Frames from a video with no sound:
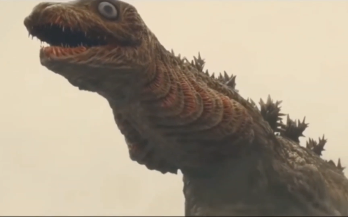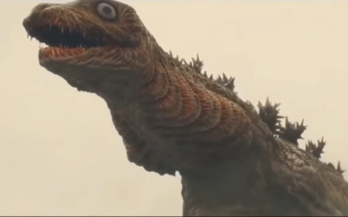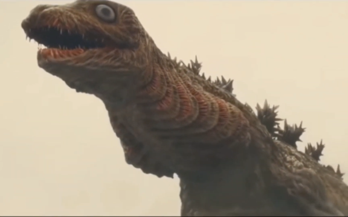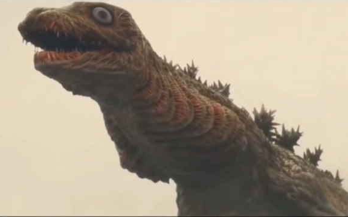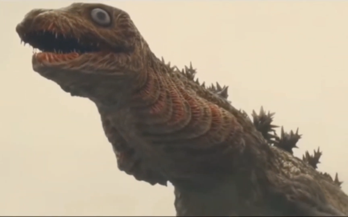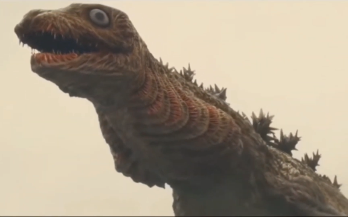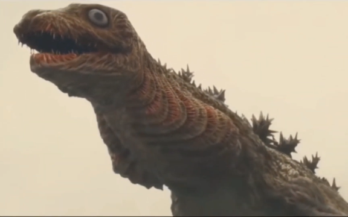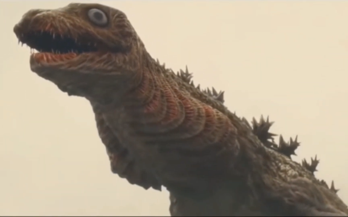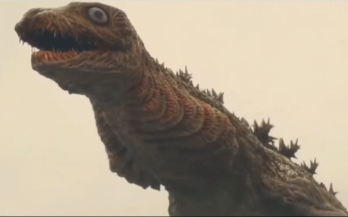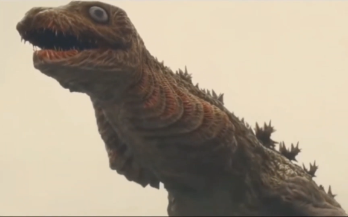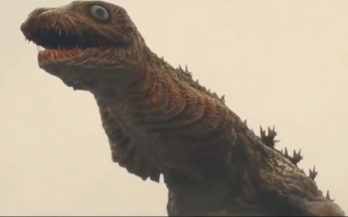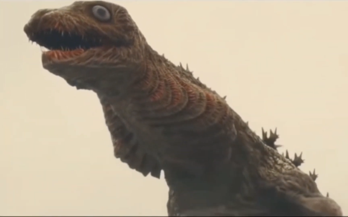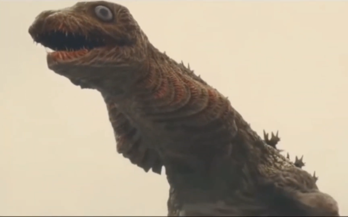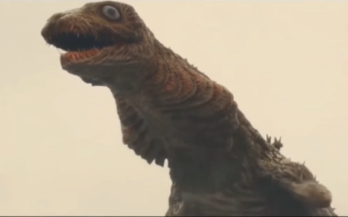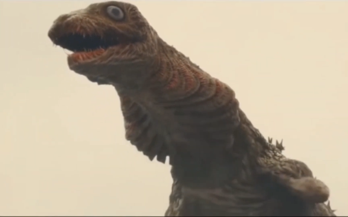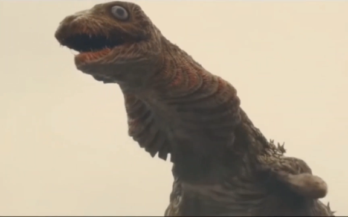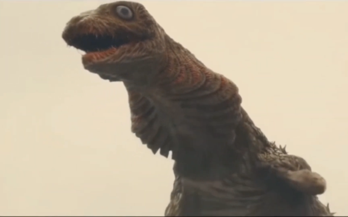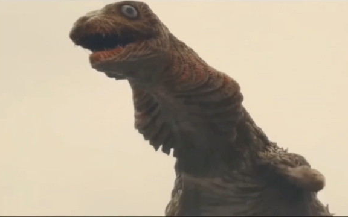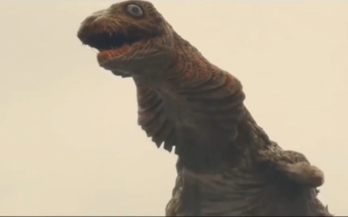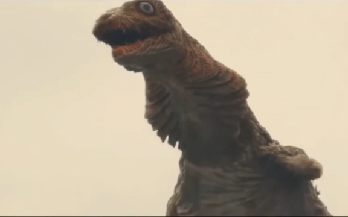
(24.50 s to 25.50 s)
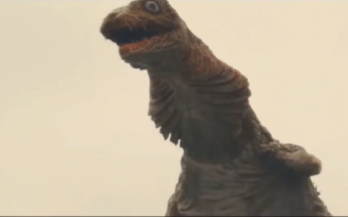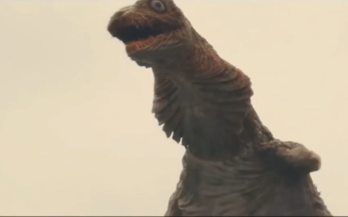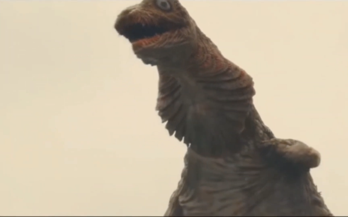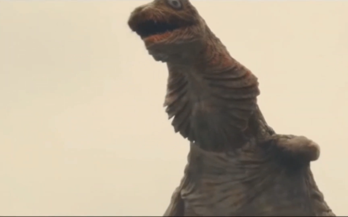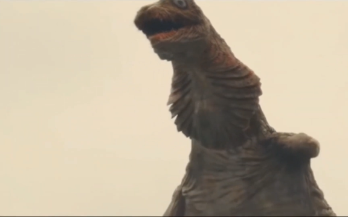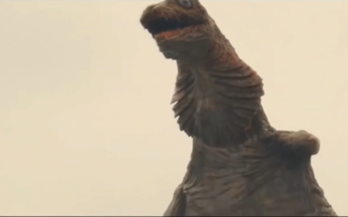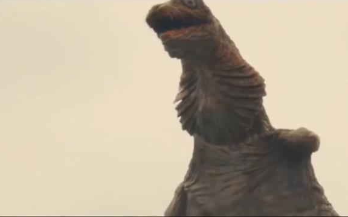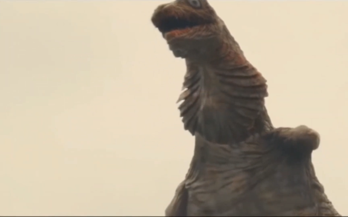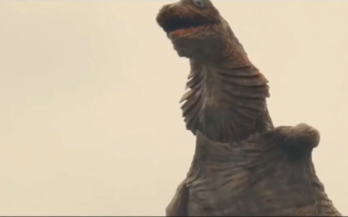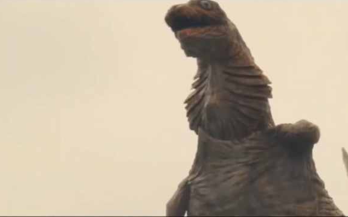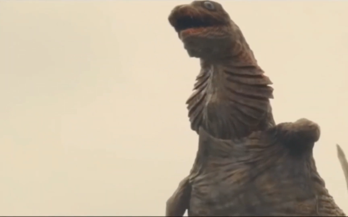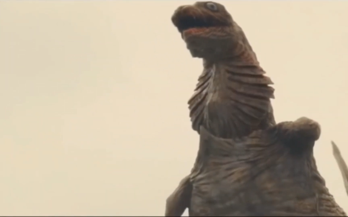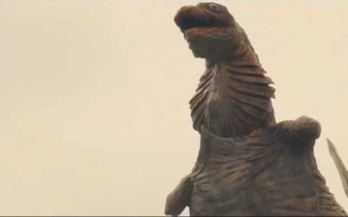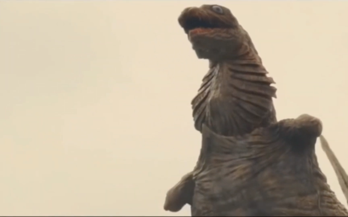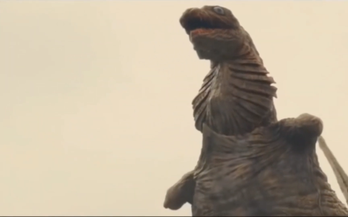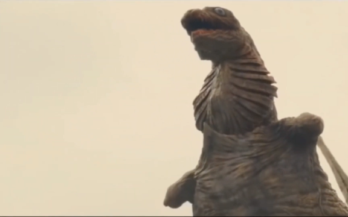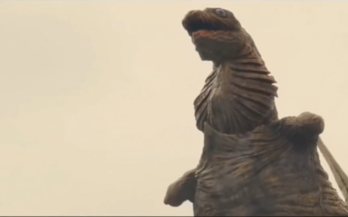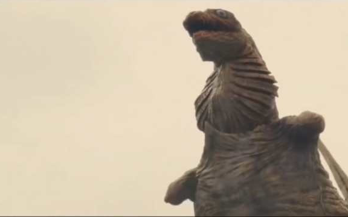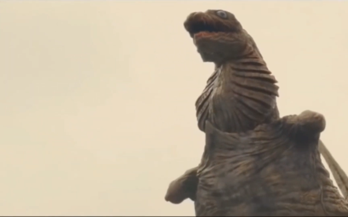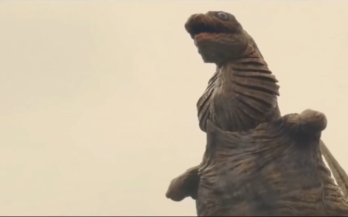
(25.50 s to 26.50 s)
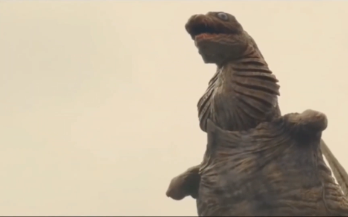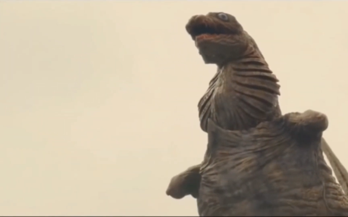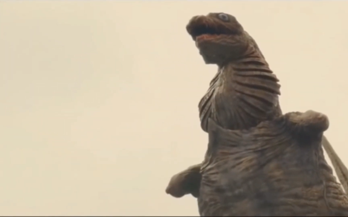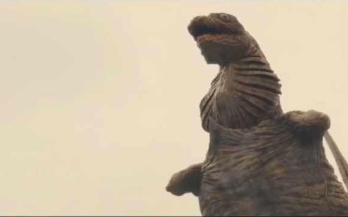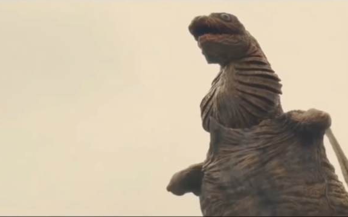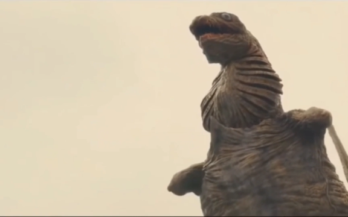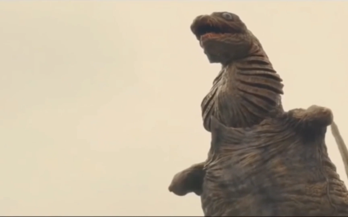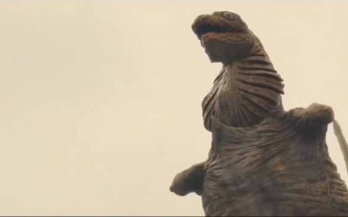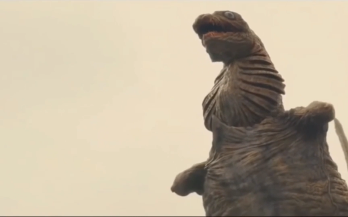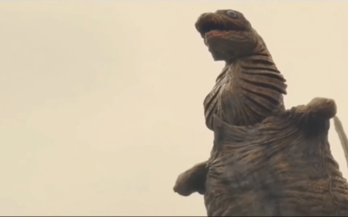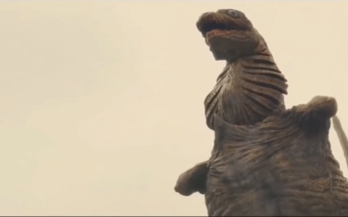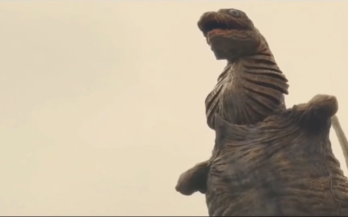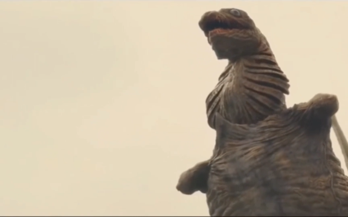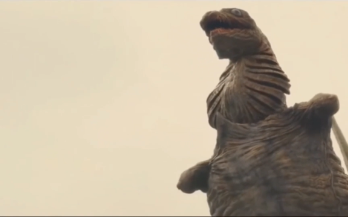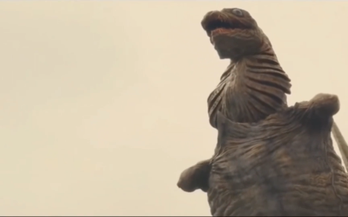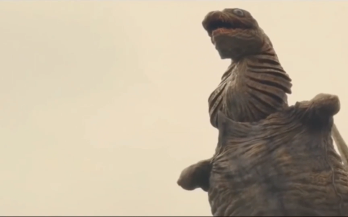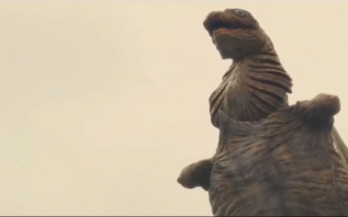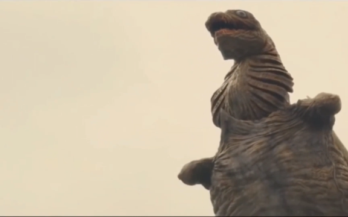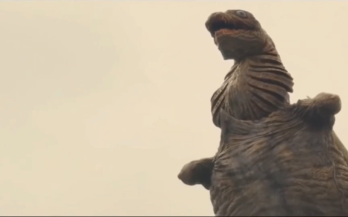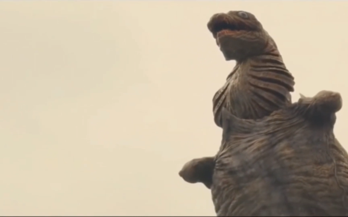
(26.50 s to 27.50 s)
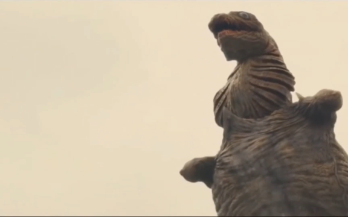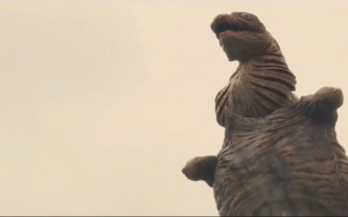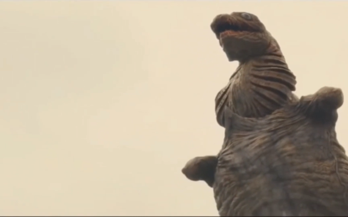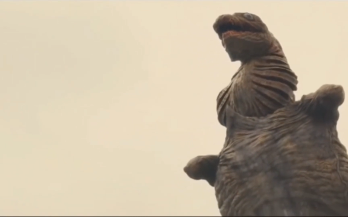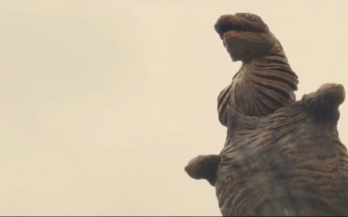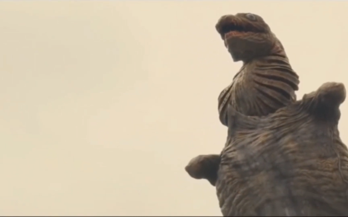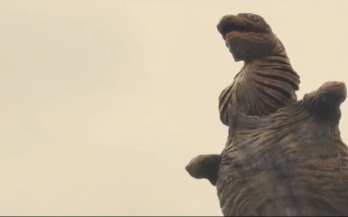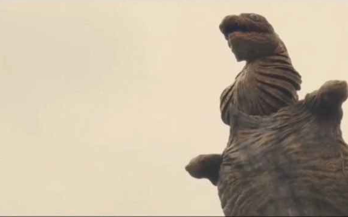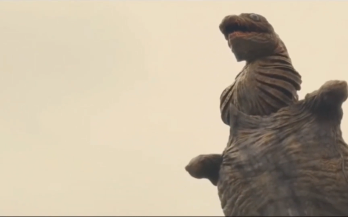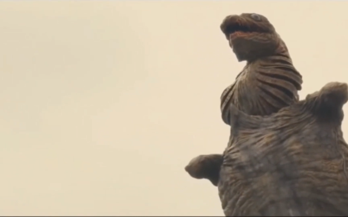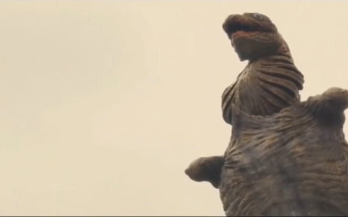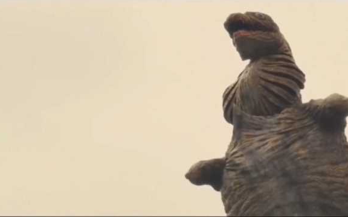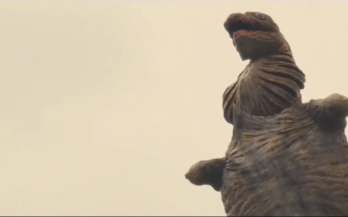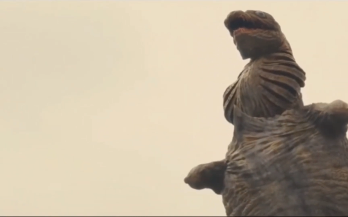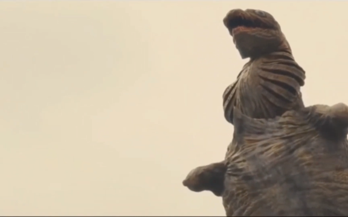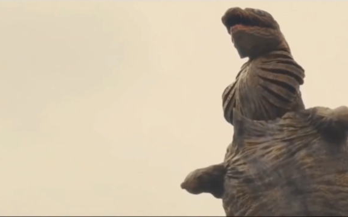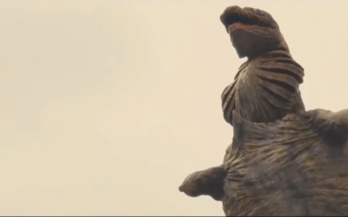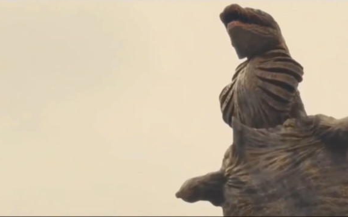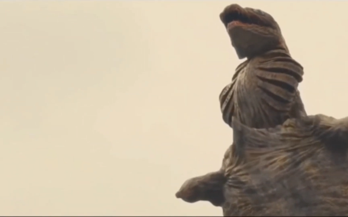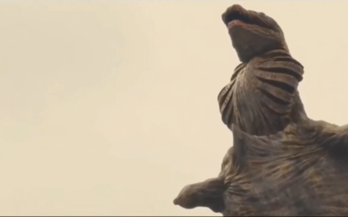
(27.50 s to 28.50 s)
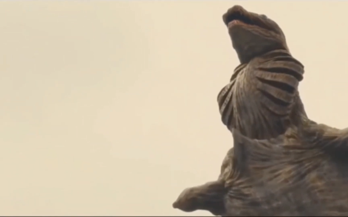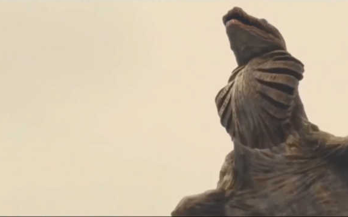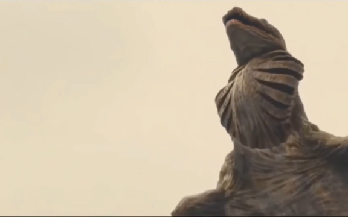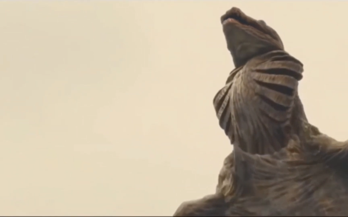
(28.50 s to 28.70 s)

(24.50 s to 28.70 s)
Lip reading: (no speaker visible)